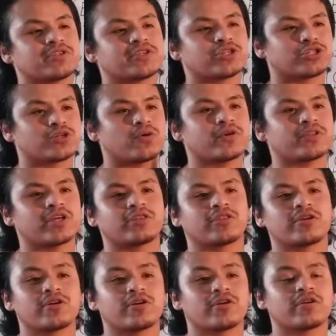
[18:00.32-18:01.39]
are showing that
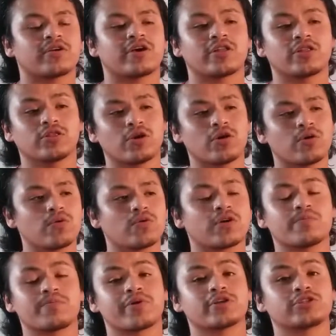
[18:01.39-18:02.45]
they're low
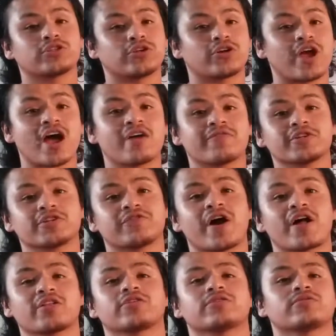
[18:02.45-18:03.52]
compared to their average
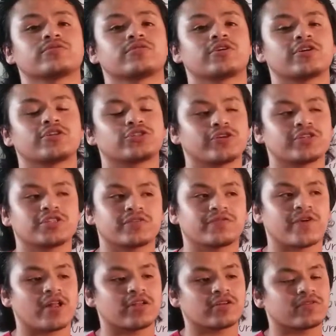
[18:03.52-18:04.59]
value, their intrinsic
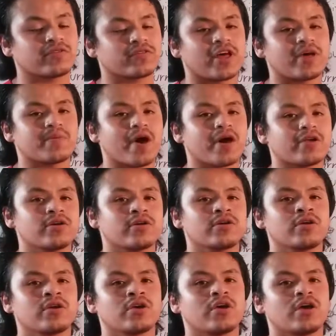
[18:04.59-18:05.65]
value for that matter.
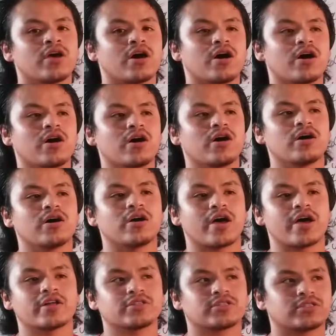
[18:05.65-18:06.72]

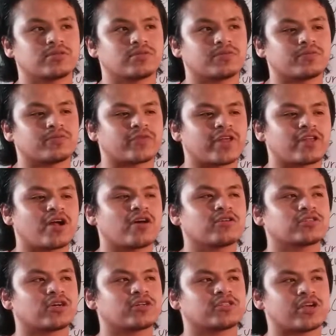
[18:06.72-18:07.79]
And then I'll
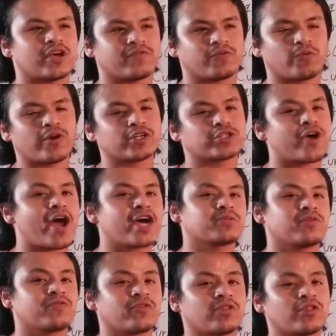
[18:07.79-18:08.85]
start, if one attracts me
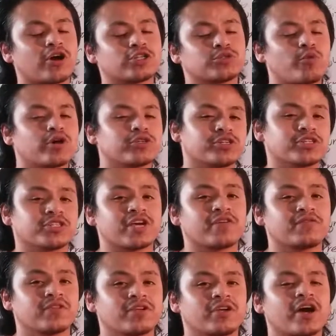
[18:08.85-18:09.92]
with a large margin of
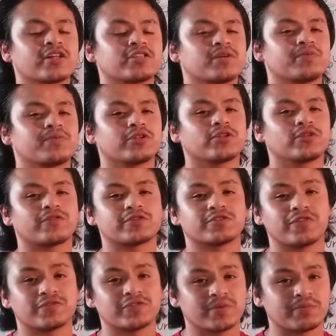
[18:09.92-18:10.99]
safety, I typically look for it's
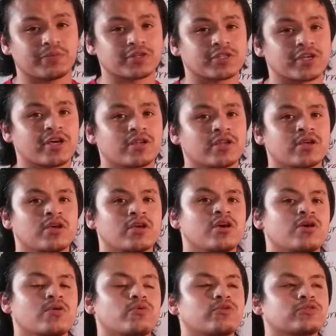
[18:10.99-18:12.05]
15%.
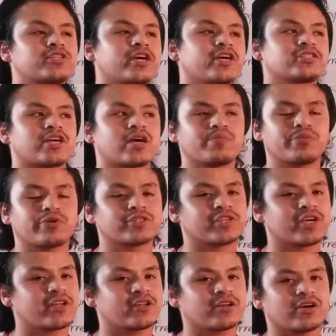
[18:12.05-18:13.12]
We'll take
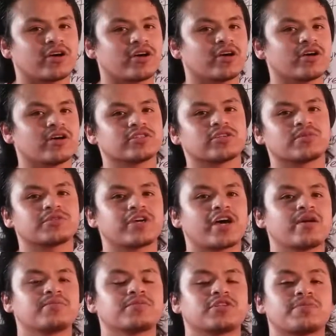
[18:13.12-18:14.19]
10%
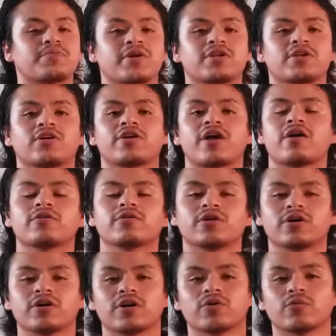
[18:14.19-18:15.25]
sometimes, depending on
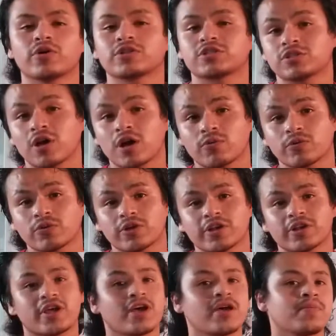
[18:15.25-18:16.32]
how what stock we're
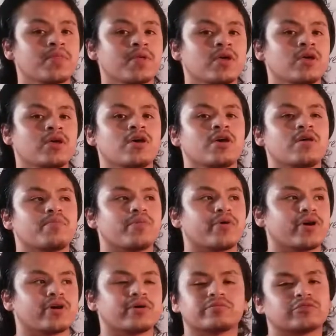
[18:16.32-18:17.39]
looking at,
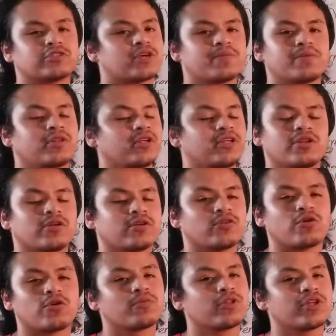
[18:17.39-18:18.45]
but typically,
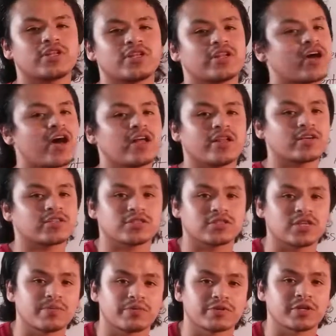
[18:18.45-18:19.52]
normally not less than
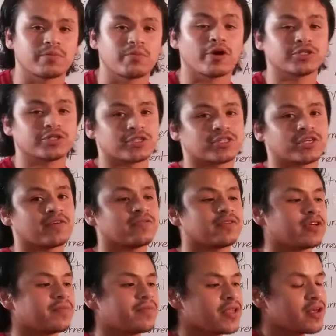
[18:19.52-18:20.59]
10% margin of
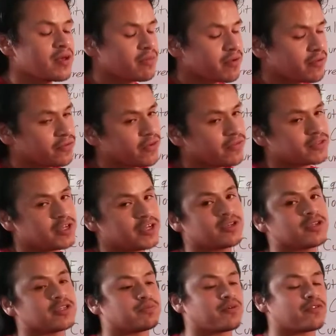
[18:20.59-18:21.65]
safety, but 15
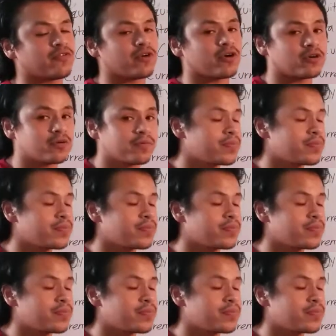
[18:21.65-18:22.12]
is preferred.